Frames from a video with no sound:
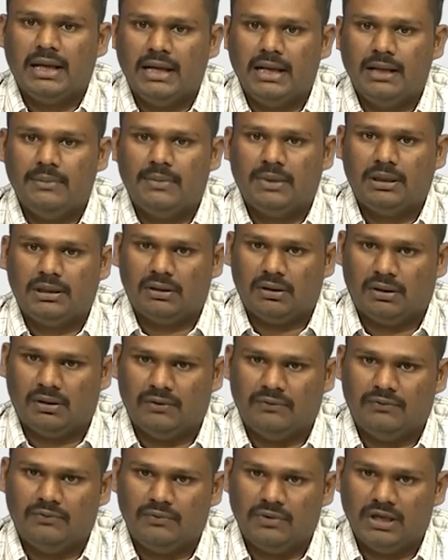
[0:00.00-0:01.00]
element
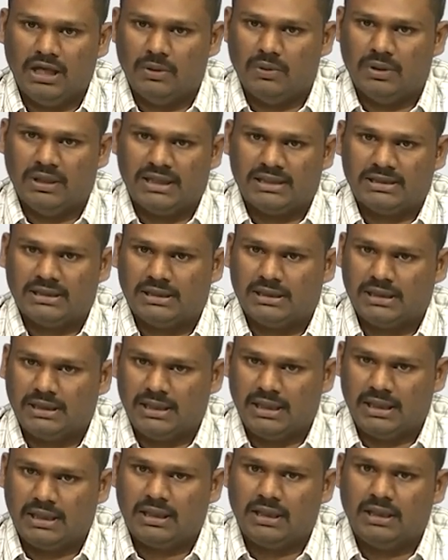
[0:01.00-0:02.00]
of A1 etc.
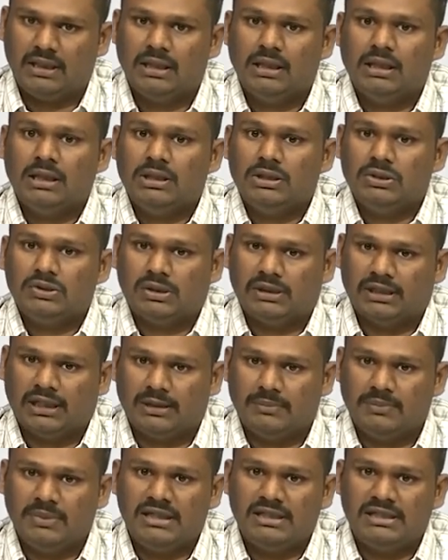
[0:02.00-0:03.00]
AK. So,
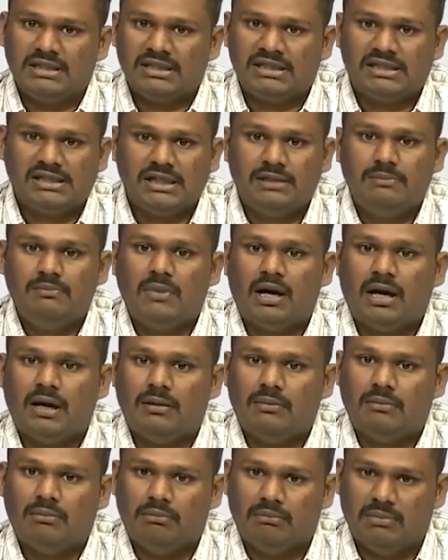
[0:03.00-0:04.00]
that means the
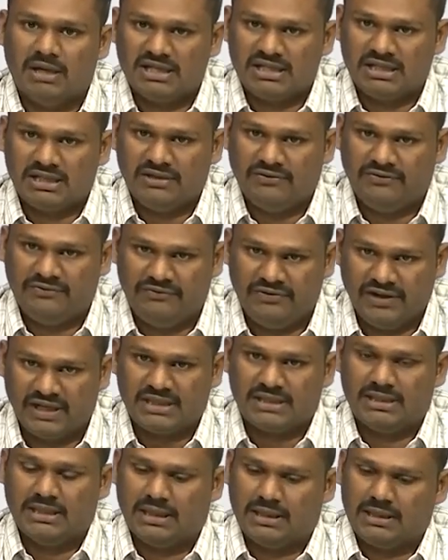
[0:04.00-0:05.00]
sigma must
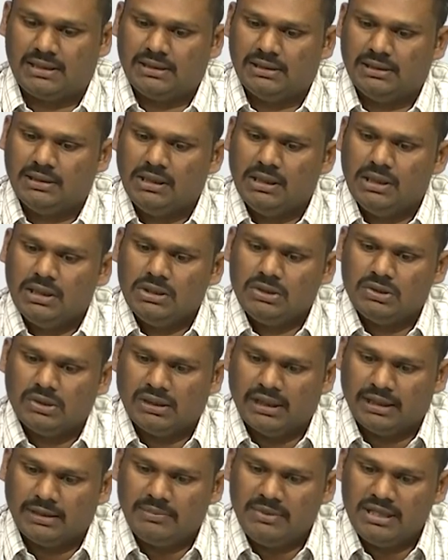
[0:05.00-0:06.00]
fix that. So,
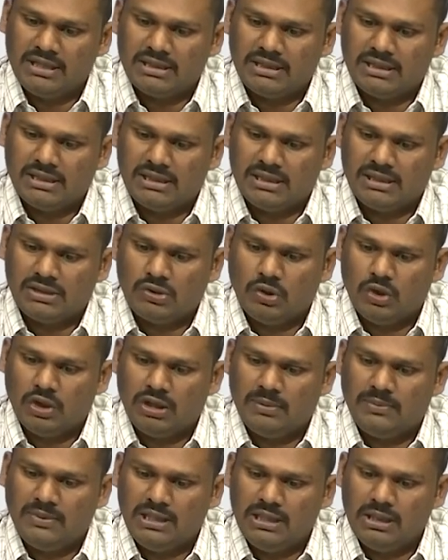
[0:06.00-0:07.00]
that means this is going
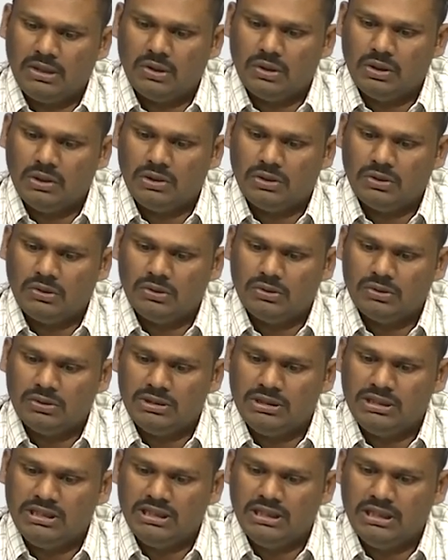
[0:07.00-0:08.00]
to be equal to
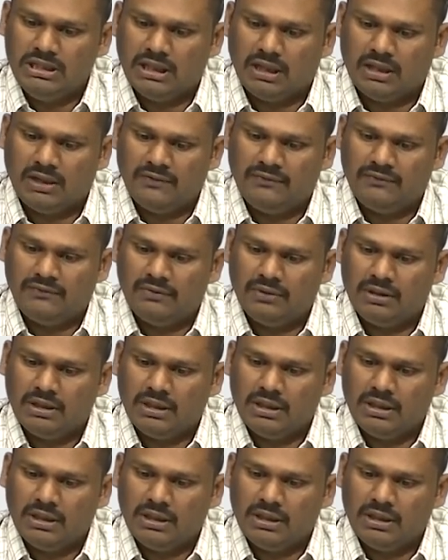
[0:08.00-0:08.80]
G of